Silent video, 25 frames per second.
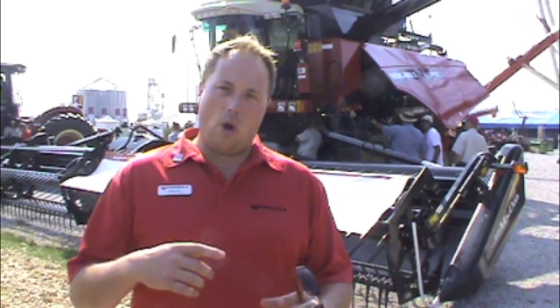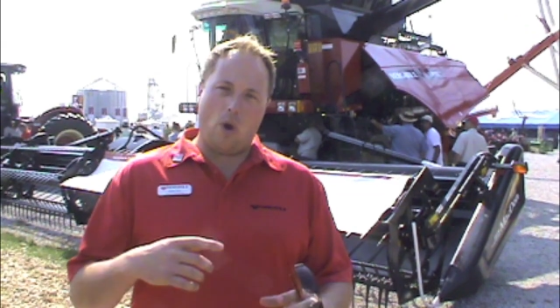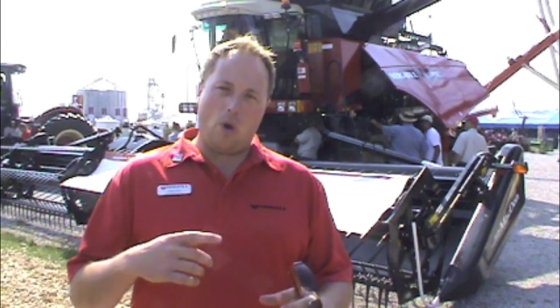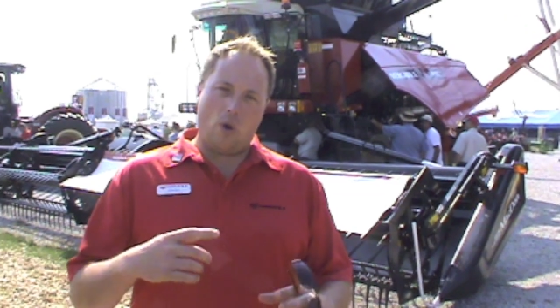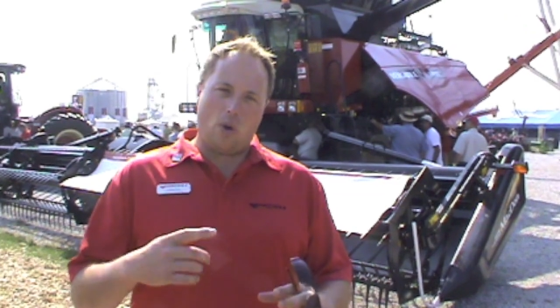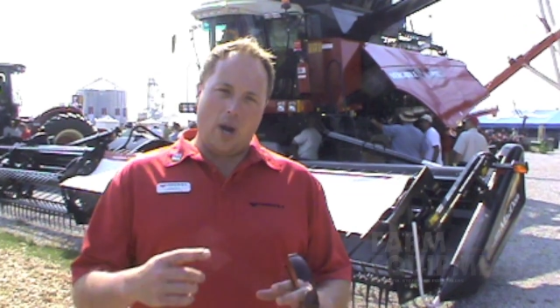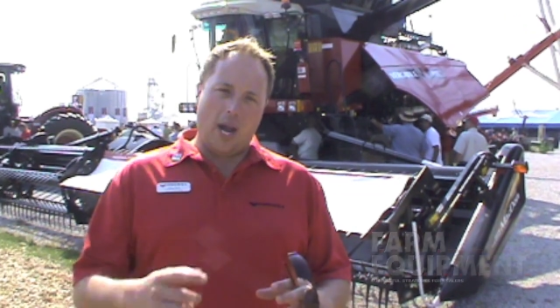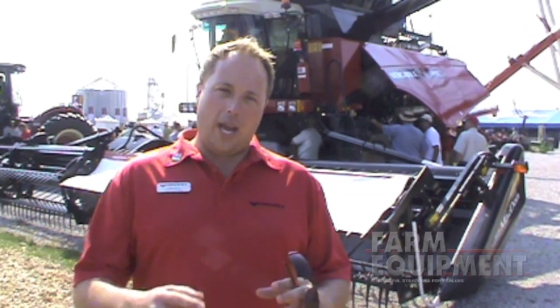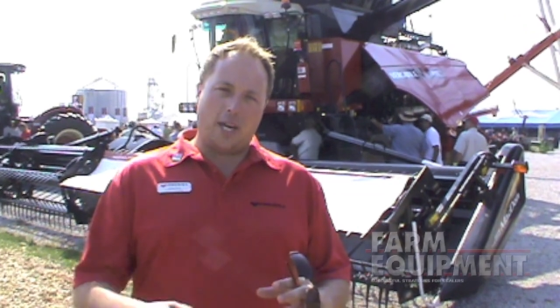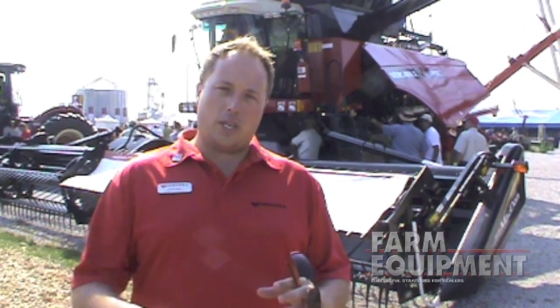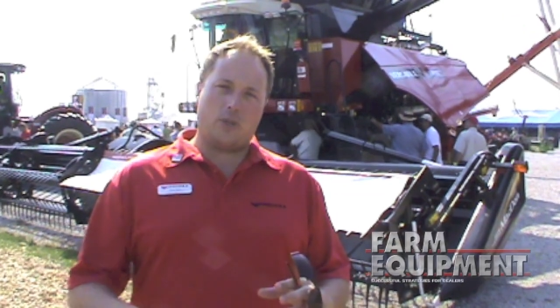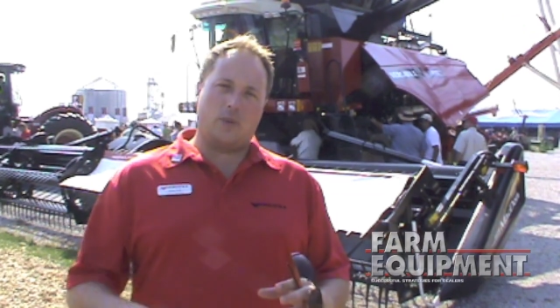
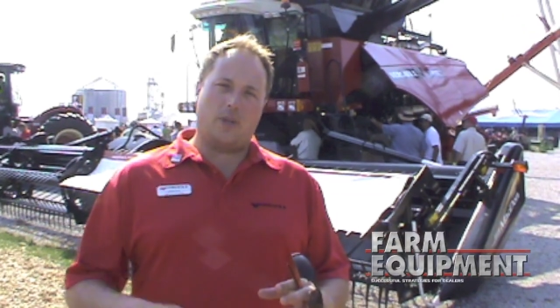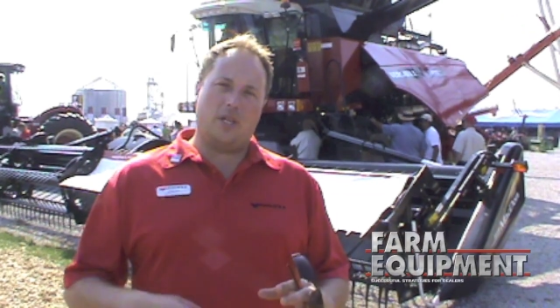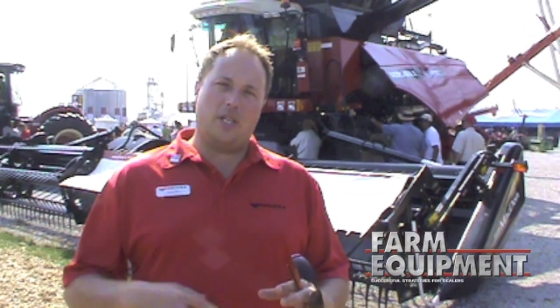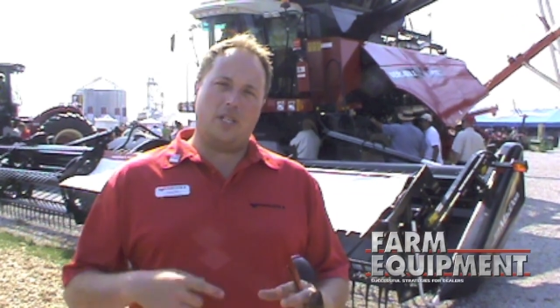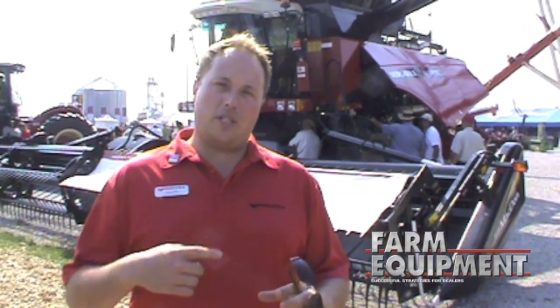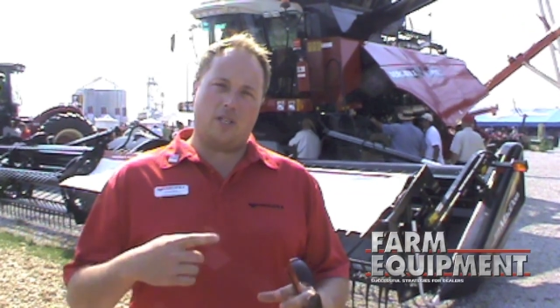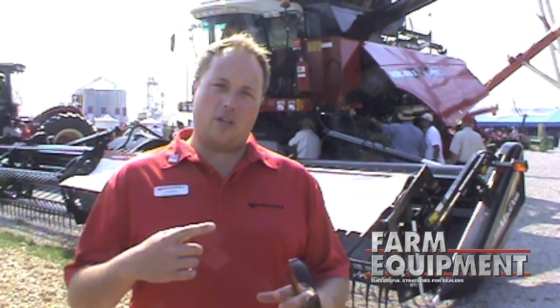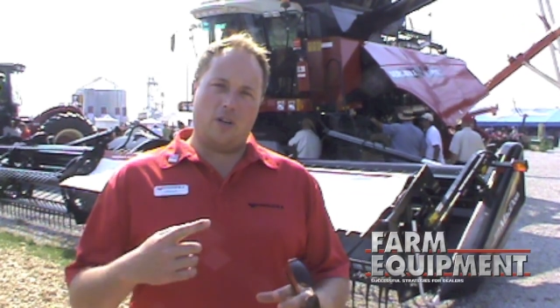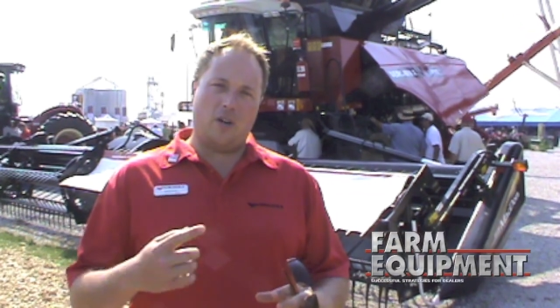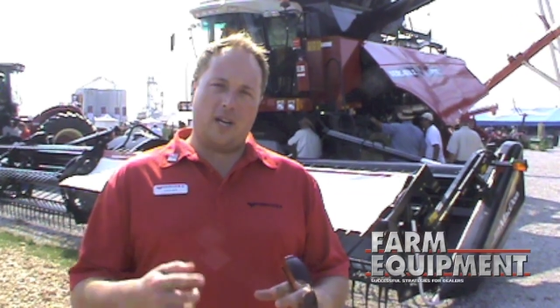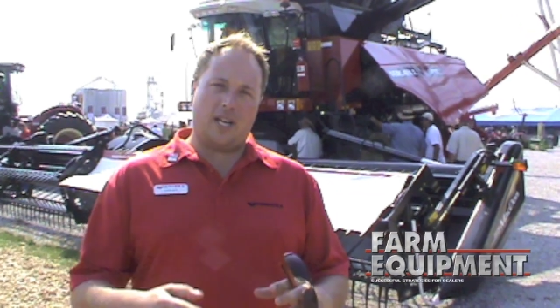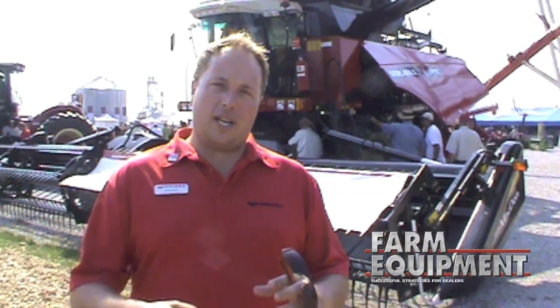rotor actually is
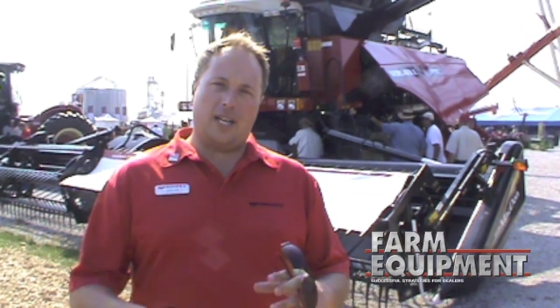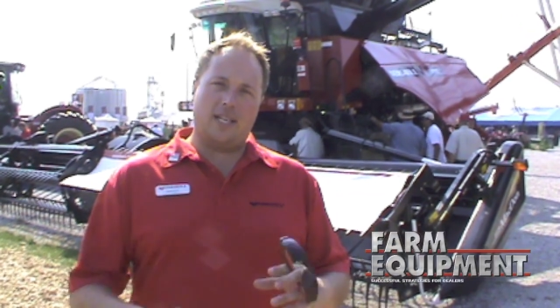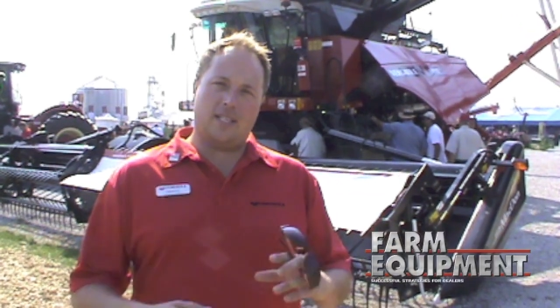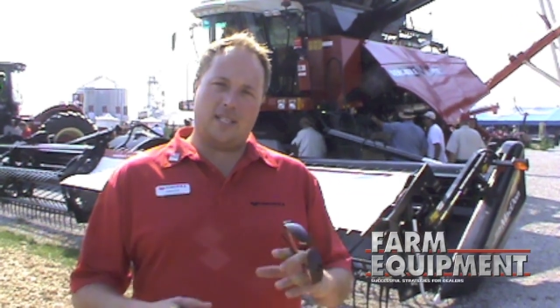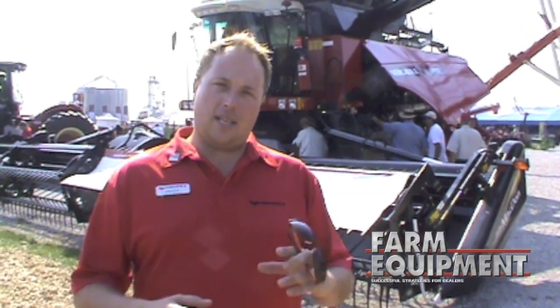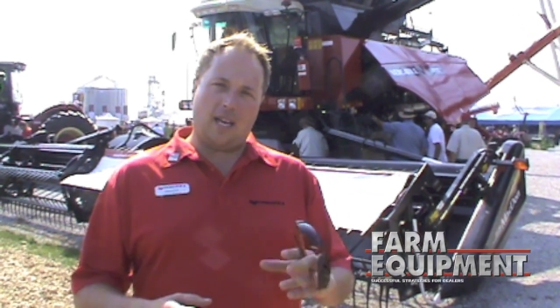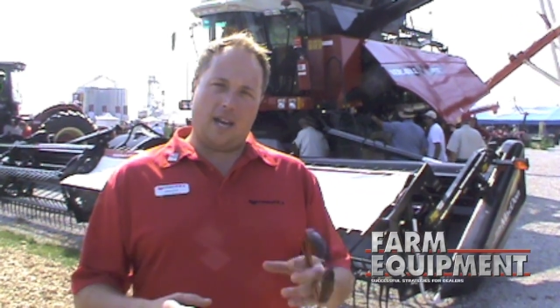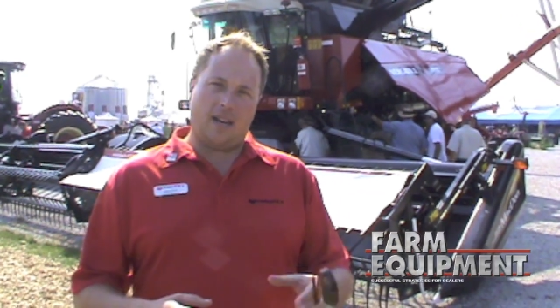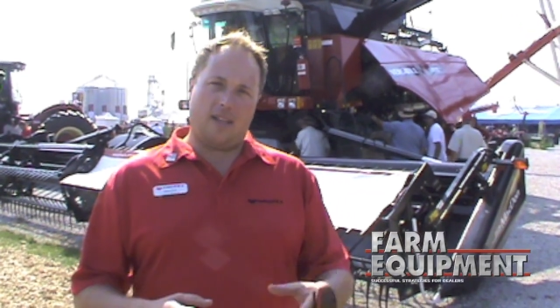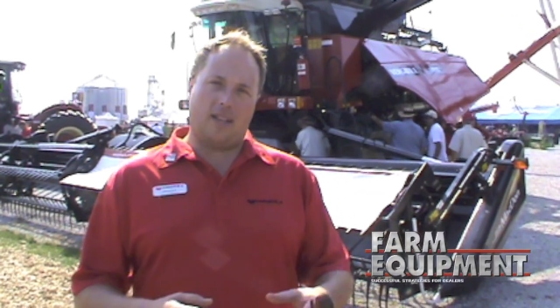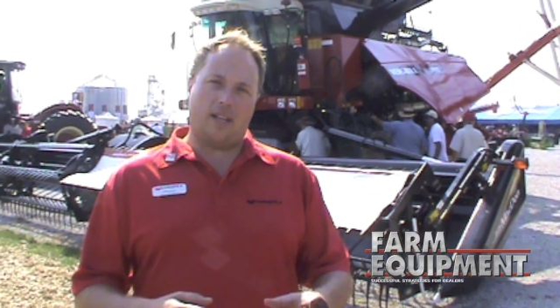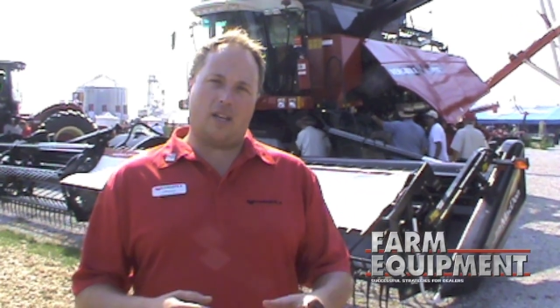turning
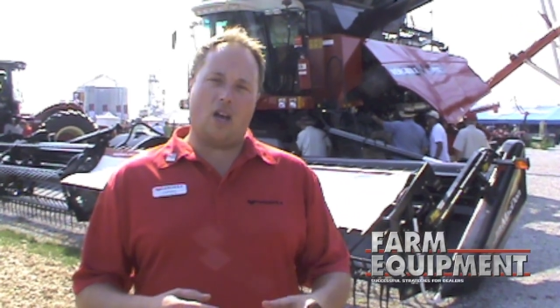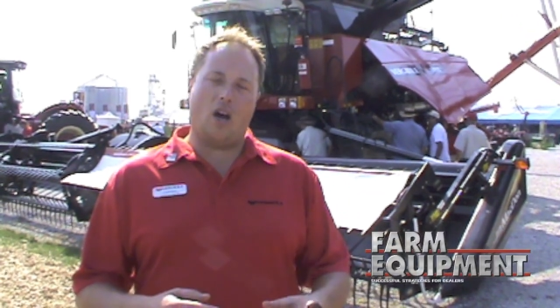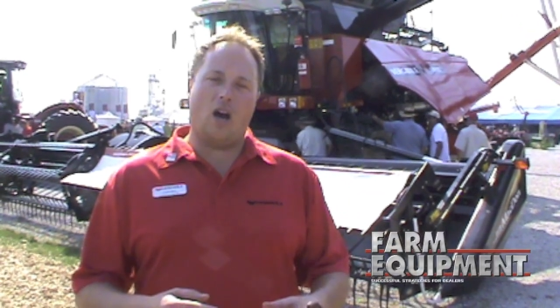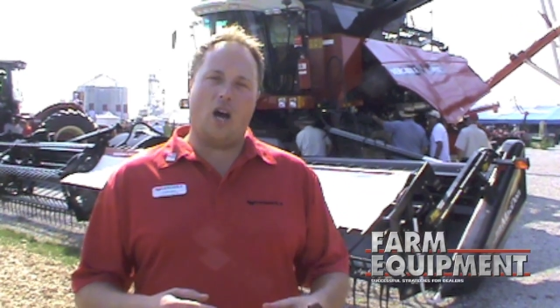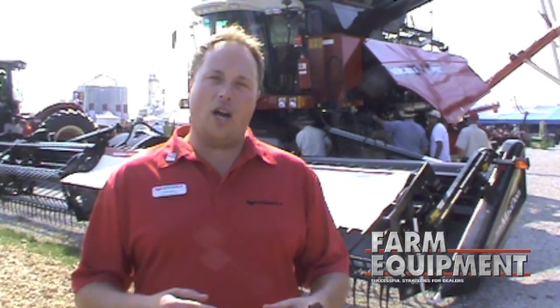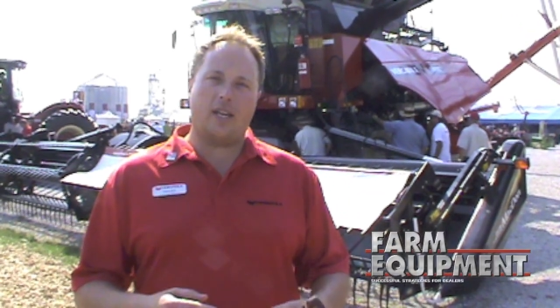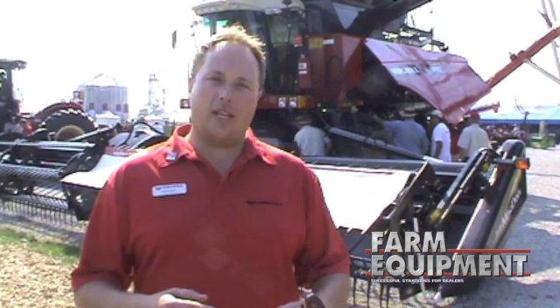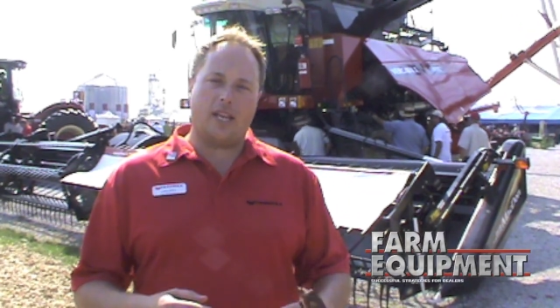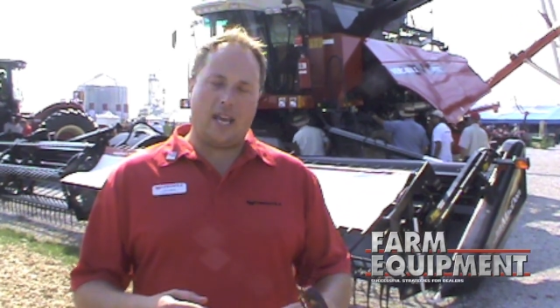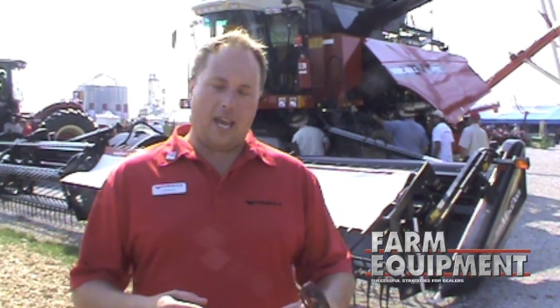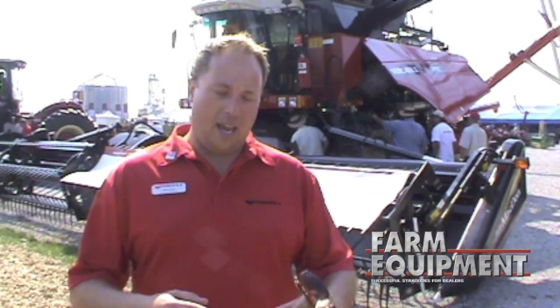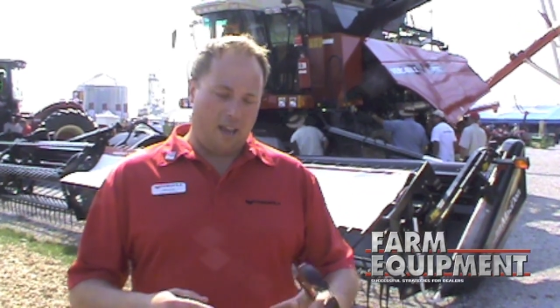inside of the
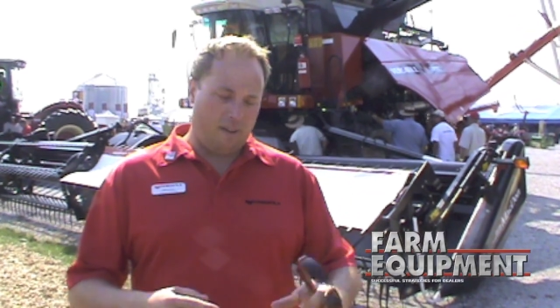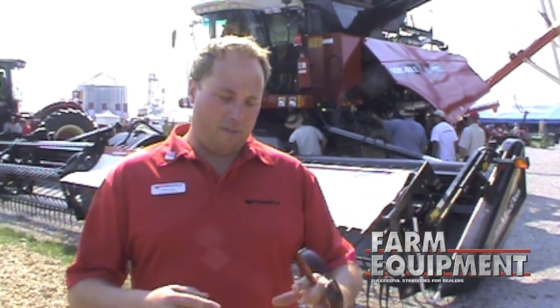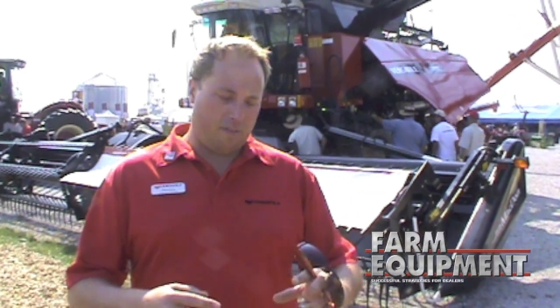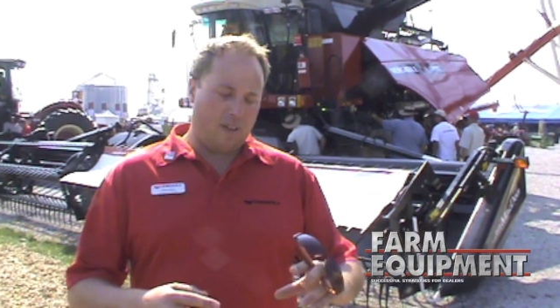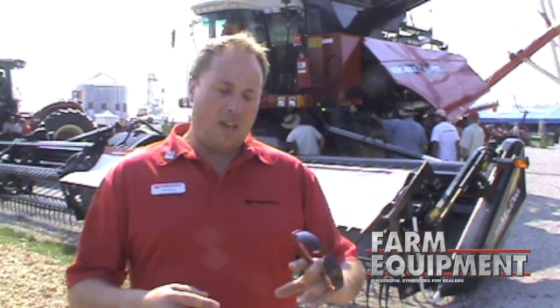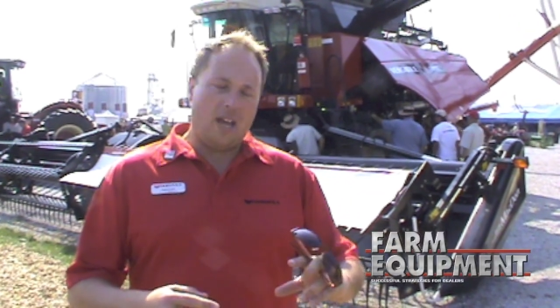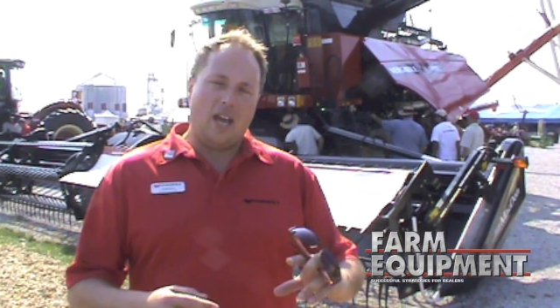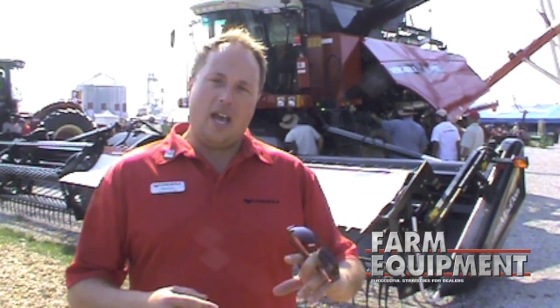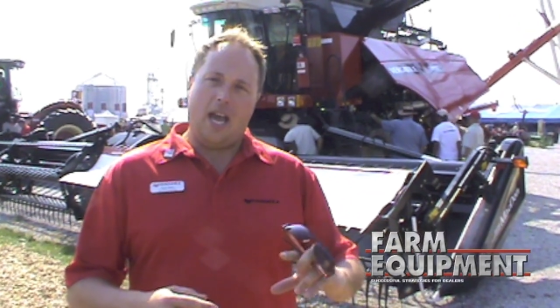concave,